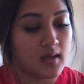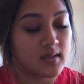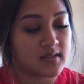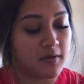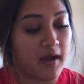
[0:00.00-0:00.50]

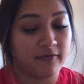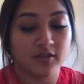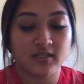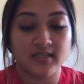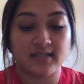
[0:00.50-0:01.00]
So
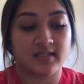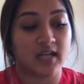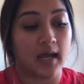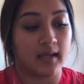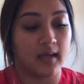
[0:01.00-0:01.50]
after just
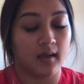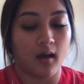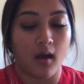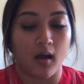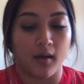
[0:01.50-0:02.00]
checking
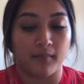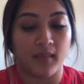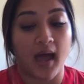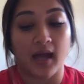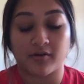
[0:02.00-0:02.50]

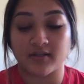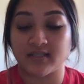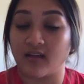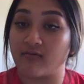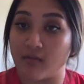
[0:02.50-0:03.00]
the
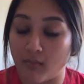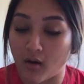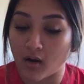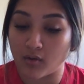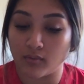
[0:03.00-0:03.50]
accuracy of the
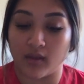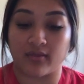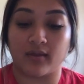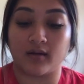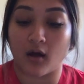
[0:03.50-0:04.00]
MAR
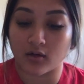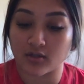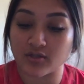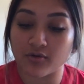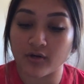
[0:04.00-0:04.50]
with the
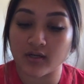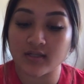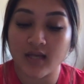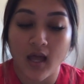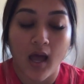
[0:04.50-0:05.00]
doctor's
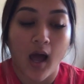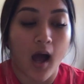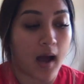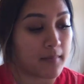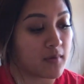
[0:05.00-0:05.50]
orders,
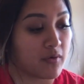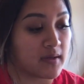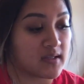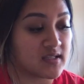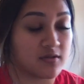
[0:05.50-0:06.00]
I'm
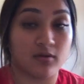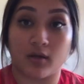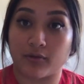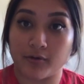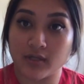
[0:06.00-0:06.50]
going to
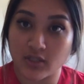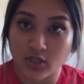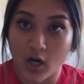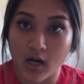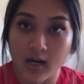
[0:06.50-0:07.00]
look through his
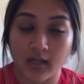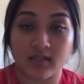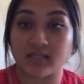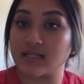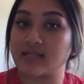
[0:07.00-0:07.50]
chart and
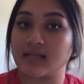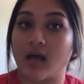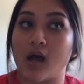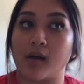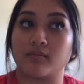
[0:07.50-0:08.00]
just
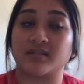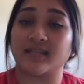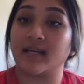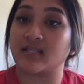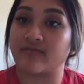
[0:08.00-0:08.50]

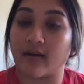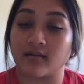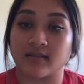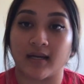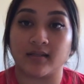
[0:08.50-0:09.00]
see his
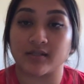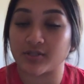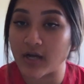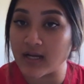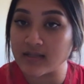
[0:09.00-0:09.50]
vital signs
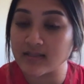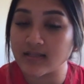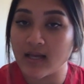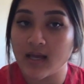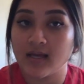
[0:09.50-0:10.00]
trends,
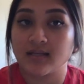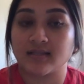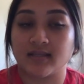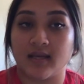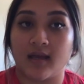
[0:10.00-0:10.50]

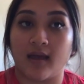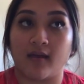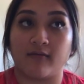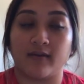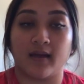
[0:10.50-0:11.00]
see
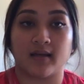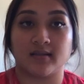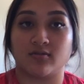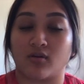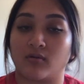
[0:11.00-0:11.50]
if he
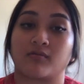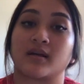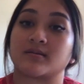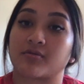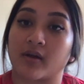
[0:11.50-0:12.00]
has normal
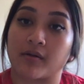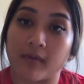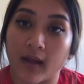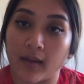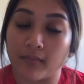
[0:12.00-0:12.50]
respiratory
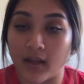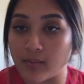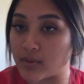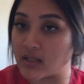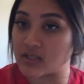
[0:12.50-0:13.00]
rate,
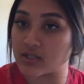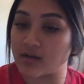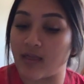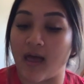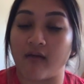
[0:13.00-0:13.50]
blood
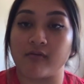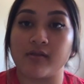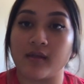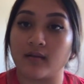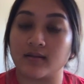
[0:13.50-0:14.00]
pressure, that
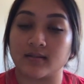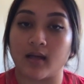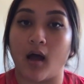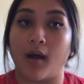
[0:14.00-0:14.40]
everything is